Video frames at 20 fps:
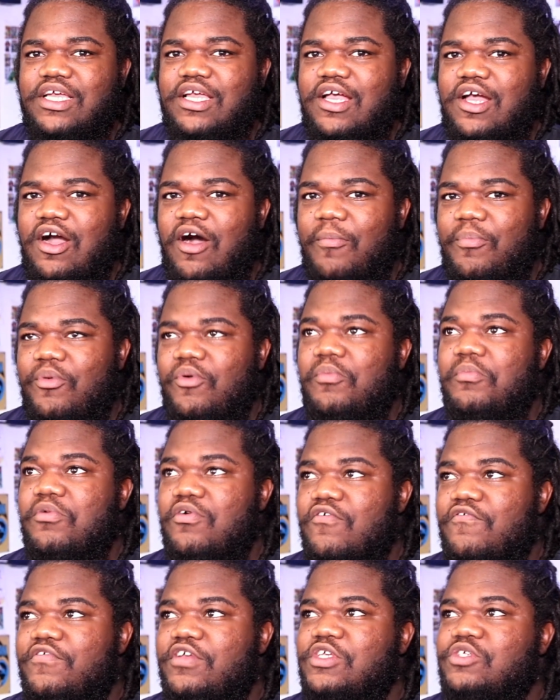couple
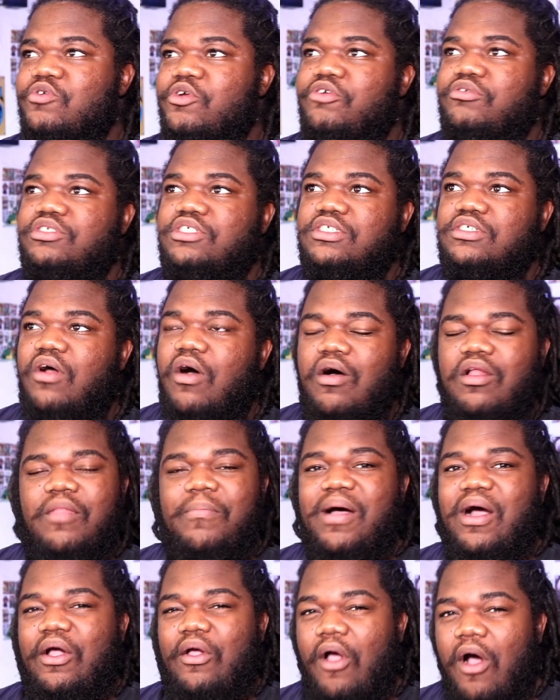movies where it was just all
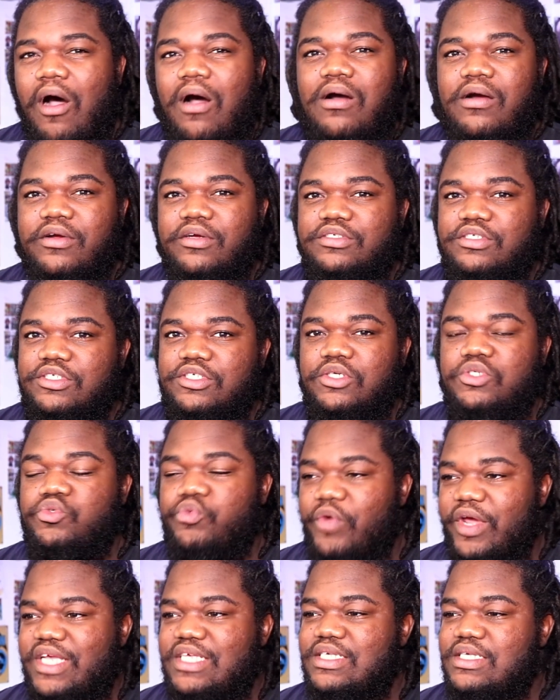about cars and just
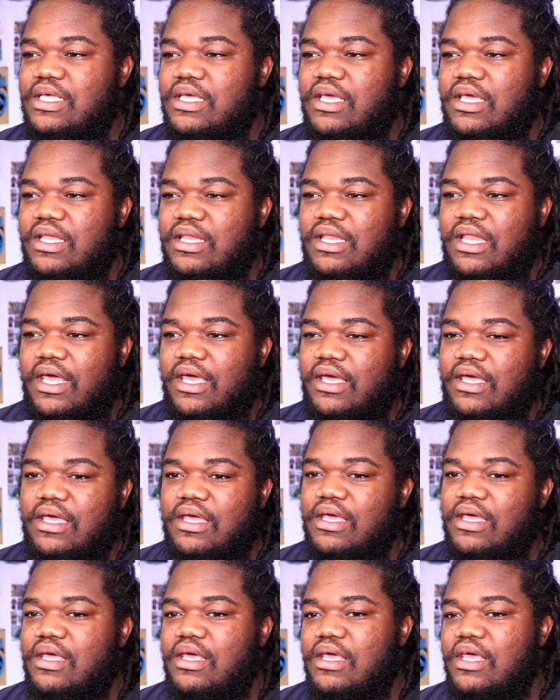racing and like
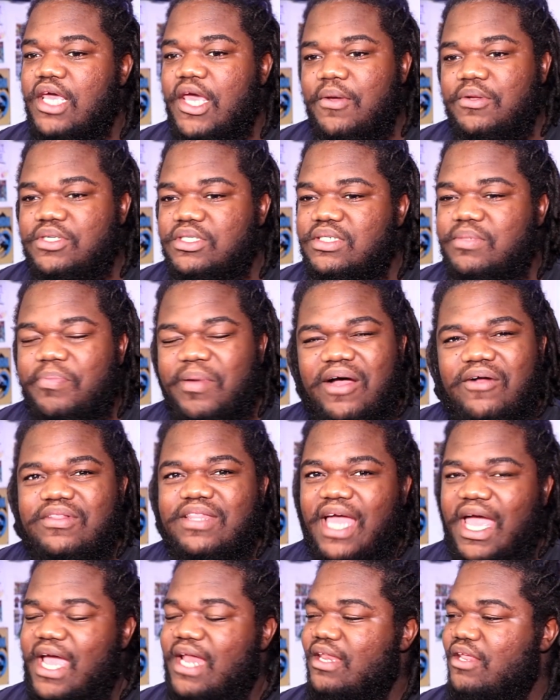it was just about
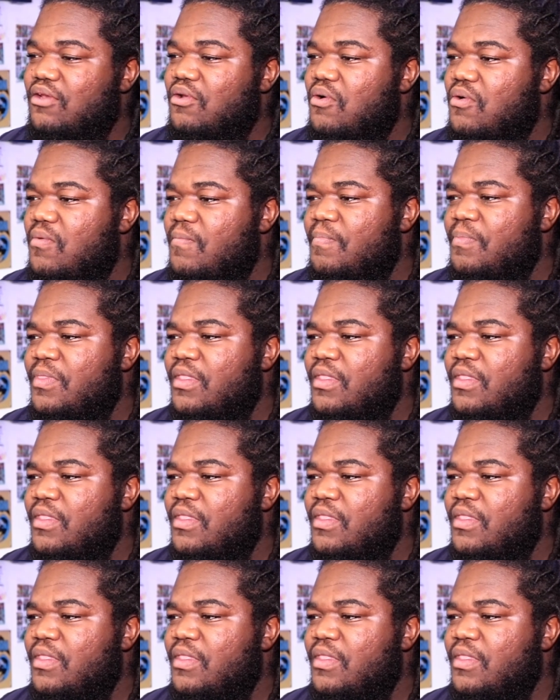that, you know.